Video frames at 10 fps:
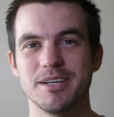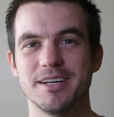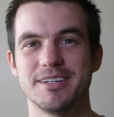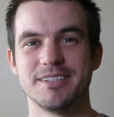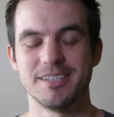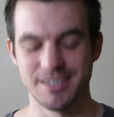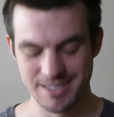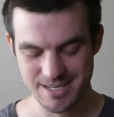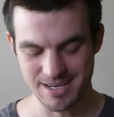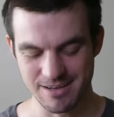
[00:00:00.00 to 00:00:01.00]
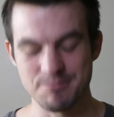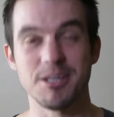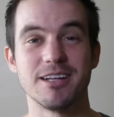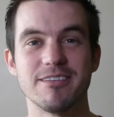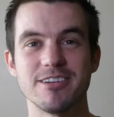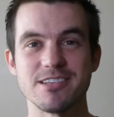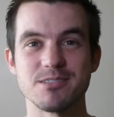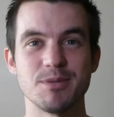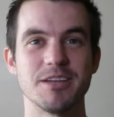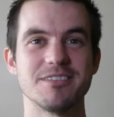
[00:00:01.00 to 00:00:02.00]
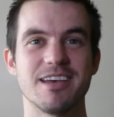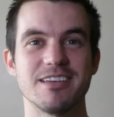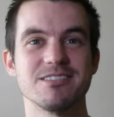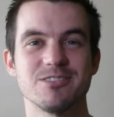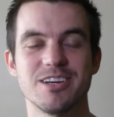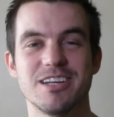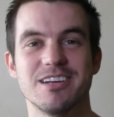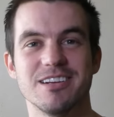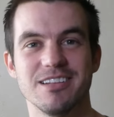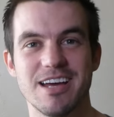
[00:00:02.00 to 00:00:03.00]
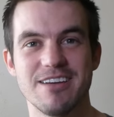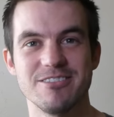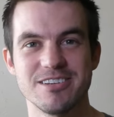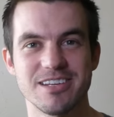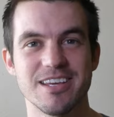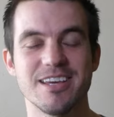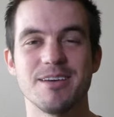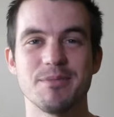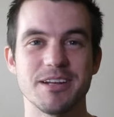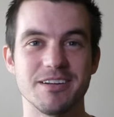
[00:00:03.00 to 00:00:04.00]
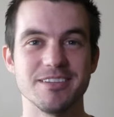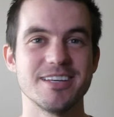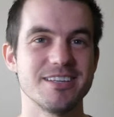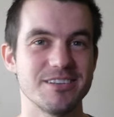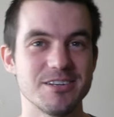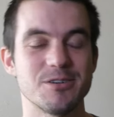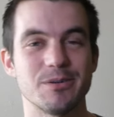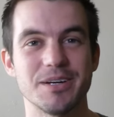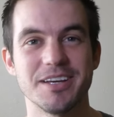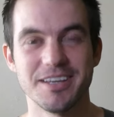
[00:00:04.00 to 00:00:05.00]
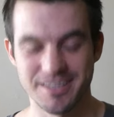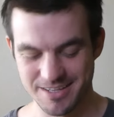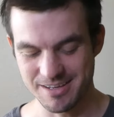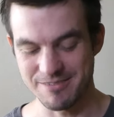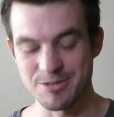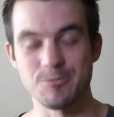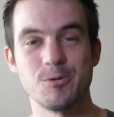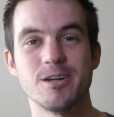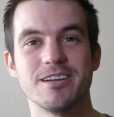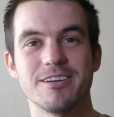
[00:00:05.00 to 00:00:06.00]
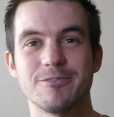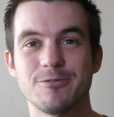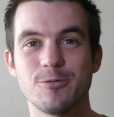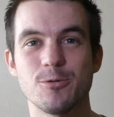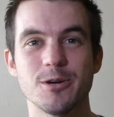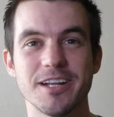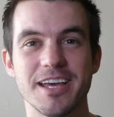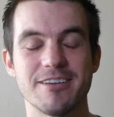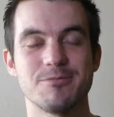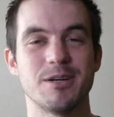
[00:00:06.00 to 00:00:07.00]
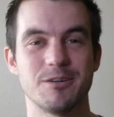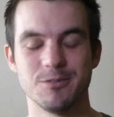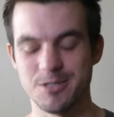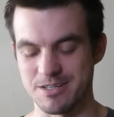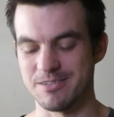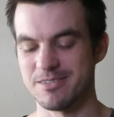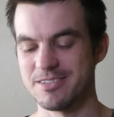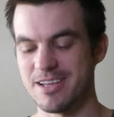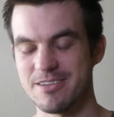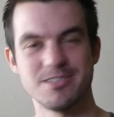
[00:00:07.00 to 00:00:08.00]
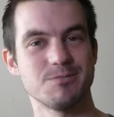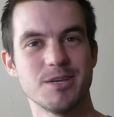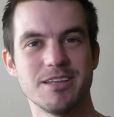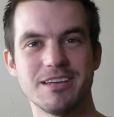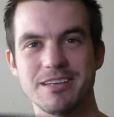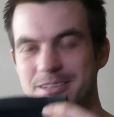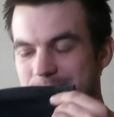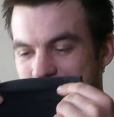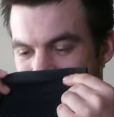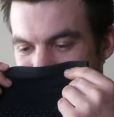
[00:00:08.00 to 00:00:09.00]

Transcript: but, yeah, I'm going to give it a smell test right here live on cam, and I'll let you know after one 4.5 mile run. How does it smell like?